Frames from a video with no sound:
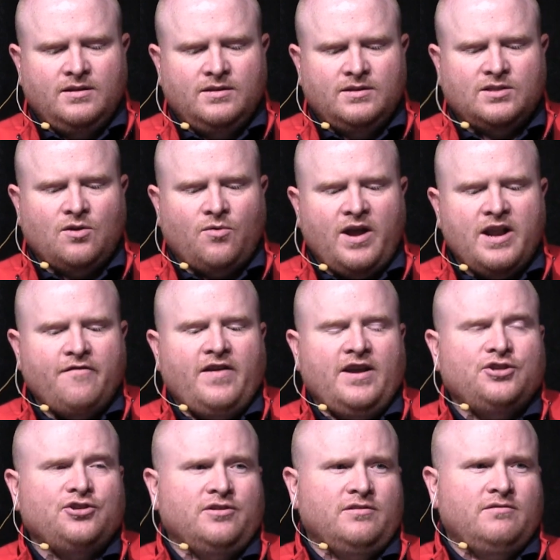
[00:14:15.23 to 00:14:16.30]
So
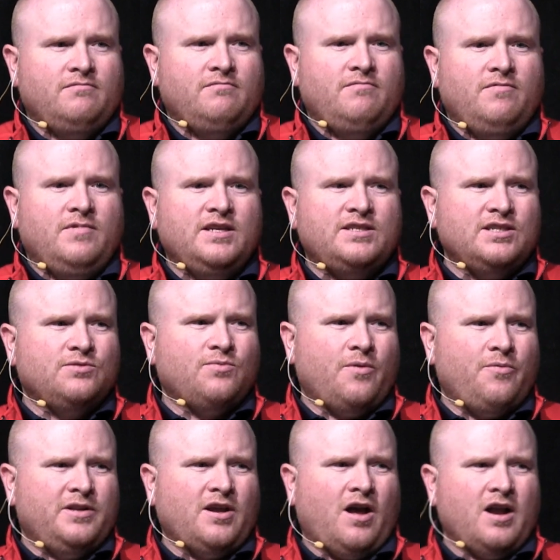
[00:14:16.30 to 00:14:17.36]
innovation. This is
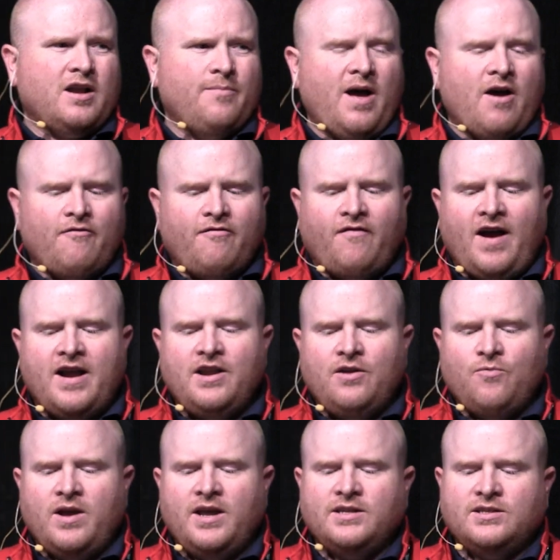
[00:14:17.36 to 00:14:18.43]
where we talk about
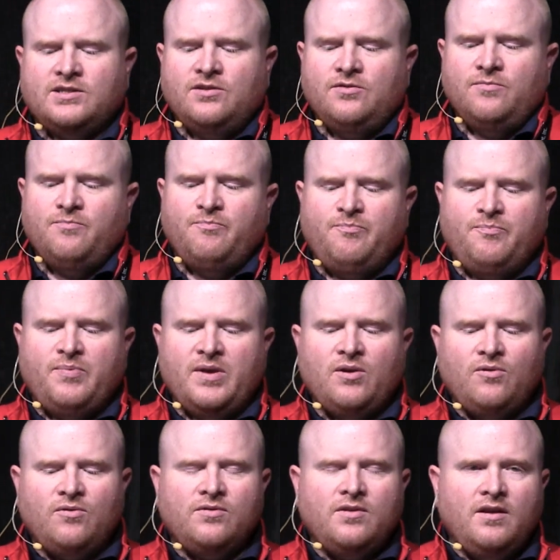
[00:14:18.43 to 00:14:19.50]
finding ways to
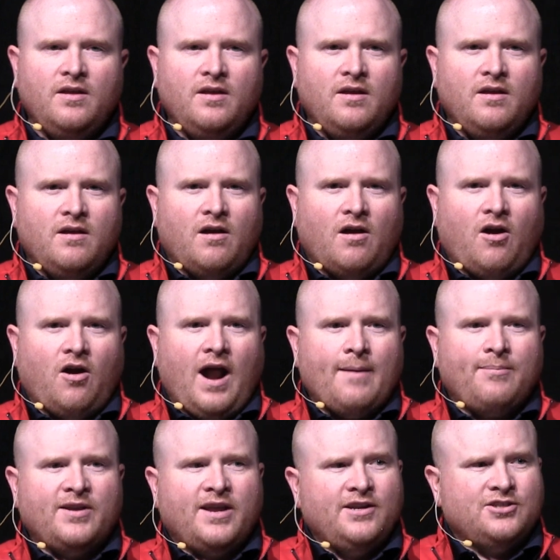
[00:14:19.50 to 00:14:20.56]
build our
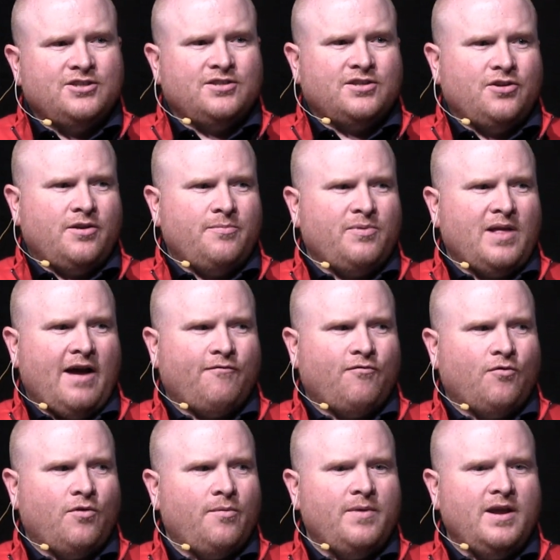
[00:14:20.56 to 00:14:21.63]
application security
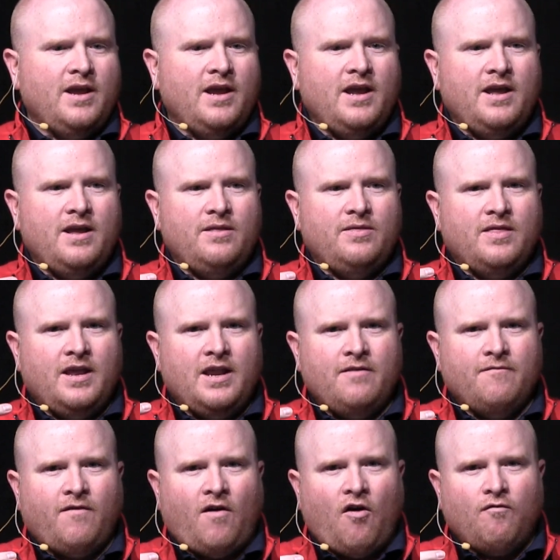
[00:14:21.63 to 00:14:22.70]
platform that
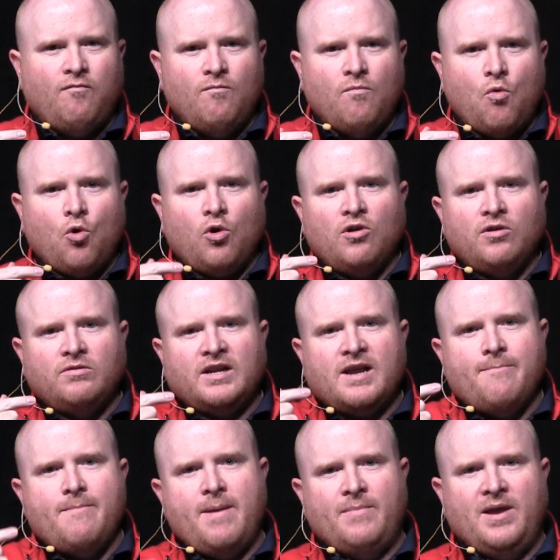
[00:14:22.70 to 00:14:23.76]
involve more
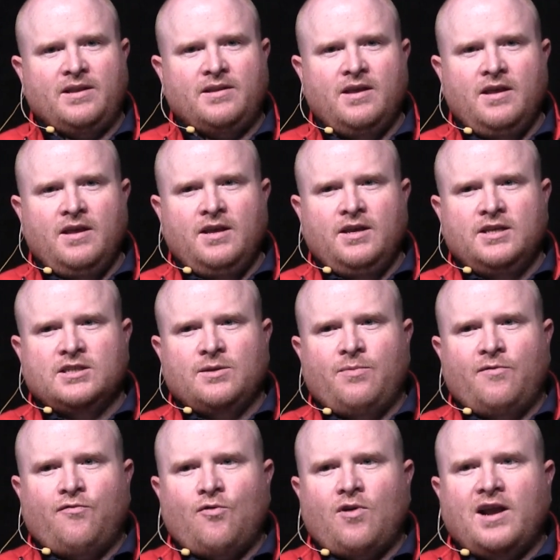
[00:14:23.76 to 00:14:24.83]
commitment. So
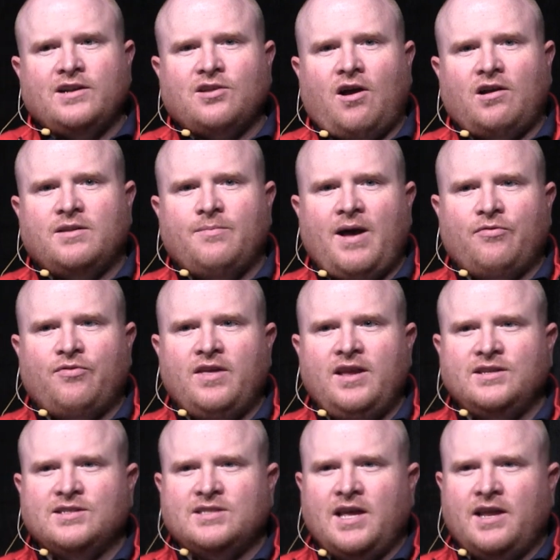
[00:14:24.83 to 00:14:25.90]
before I talked about
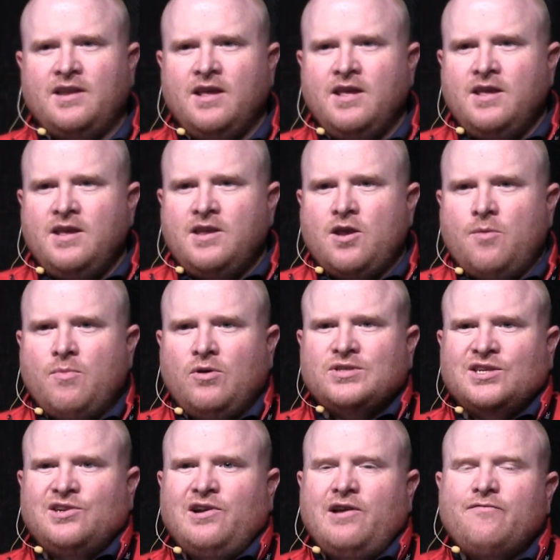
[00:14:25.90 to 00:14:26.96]
things that,
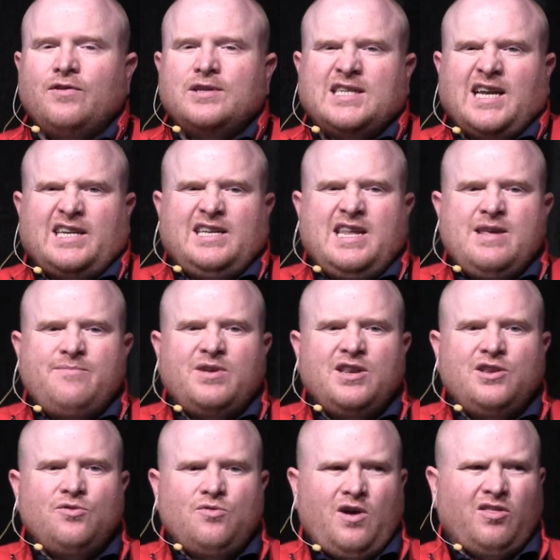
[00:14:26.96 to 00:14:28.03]
mostly your InfoSec team
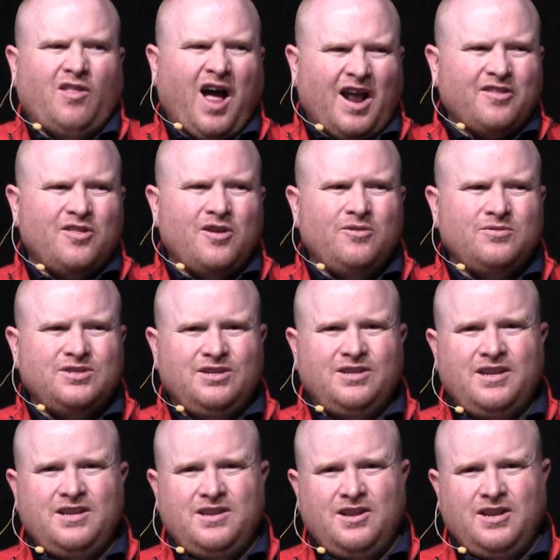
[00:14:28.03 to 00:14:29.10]
can do a lot of those. You
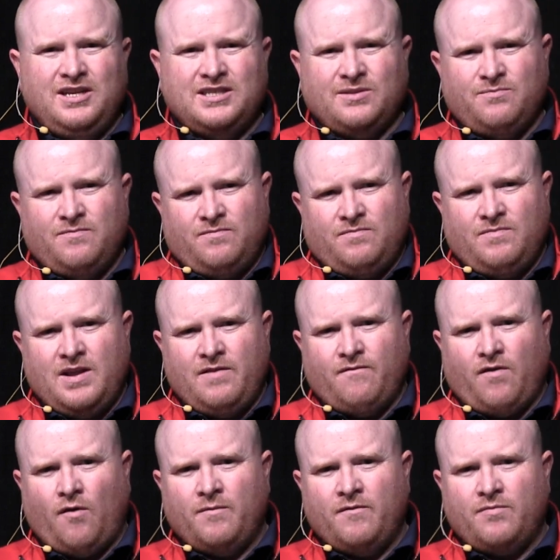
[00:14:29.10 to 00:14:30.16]
need some
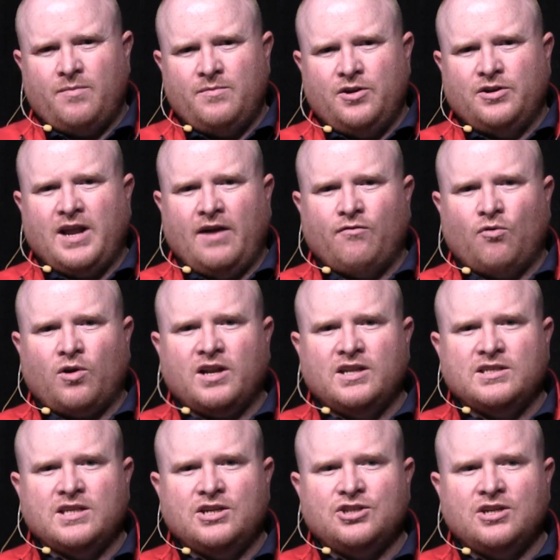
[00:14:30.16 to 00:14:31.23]
involvement from your dev
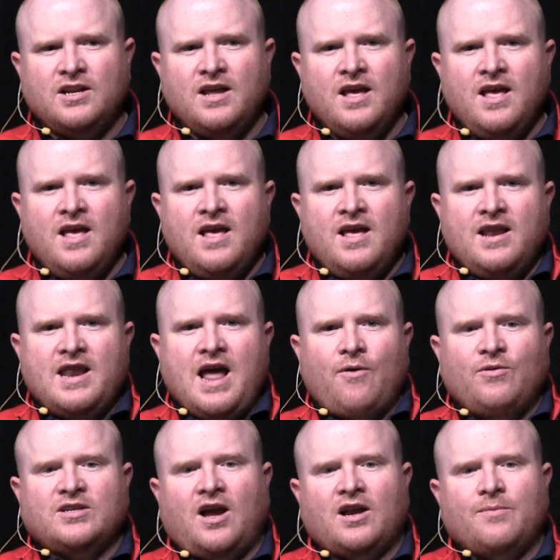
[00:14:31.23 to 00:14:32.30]
organization.
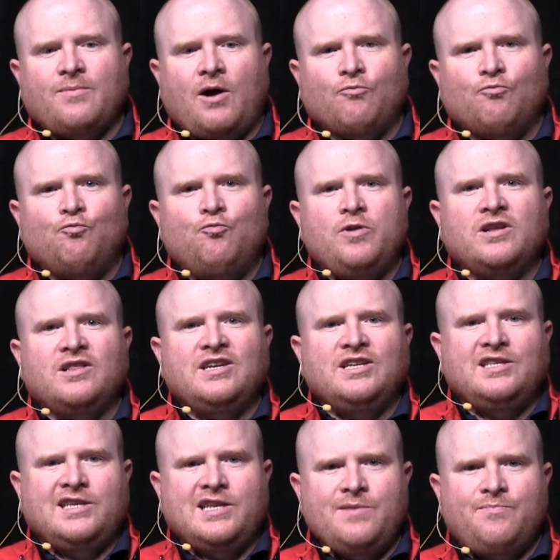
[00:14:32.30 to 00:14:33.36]
Now we talk about really
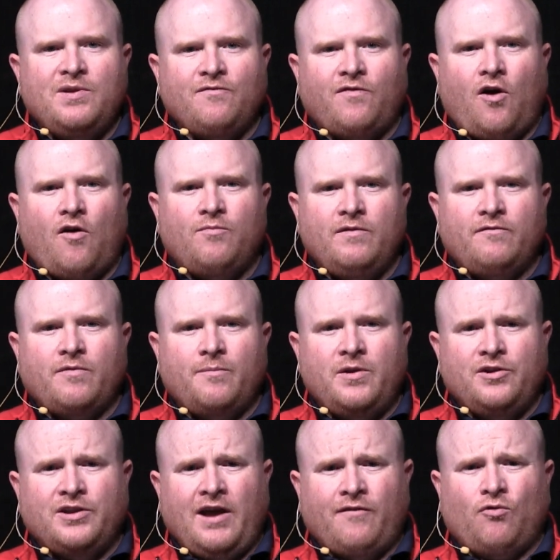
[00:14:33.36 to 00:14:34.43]
deep involvement from
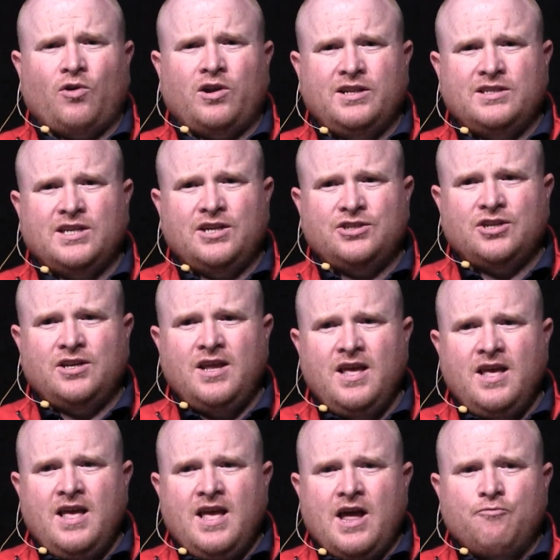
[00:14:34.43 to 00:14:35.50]
your dev organization
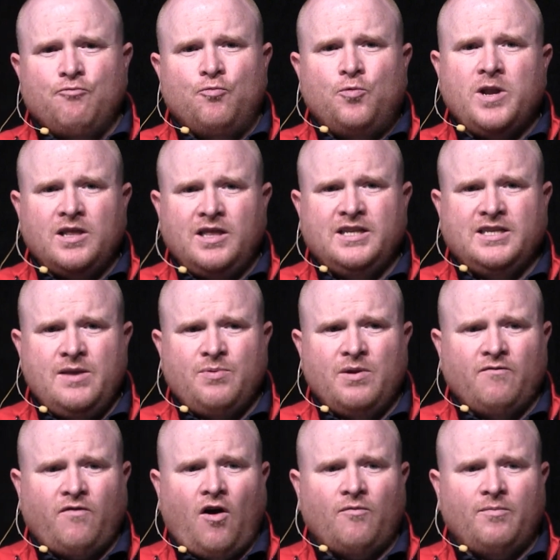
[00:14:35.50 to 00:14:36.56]
and really deep
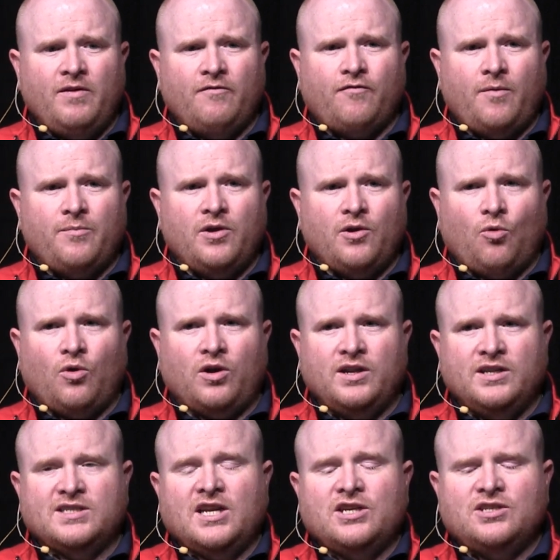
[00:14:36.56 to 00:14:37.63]
involvement from your
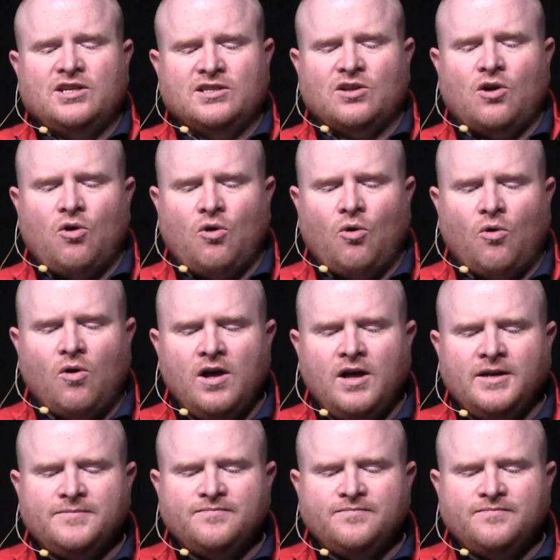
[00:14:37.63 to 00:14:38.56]
organization as a whole.